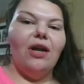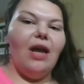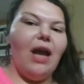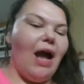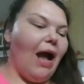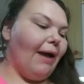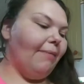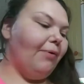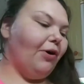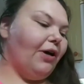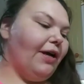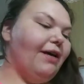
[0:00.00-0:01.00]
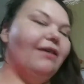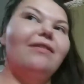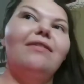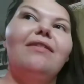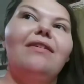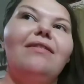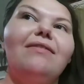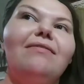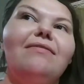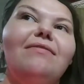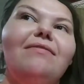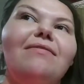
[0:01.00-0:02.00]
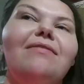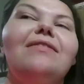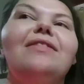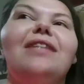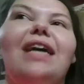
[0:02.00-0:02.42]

Tyler. I put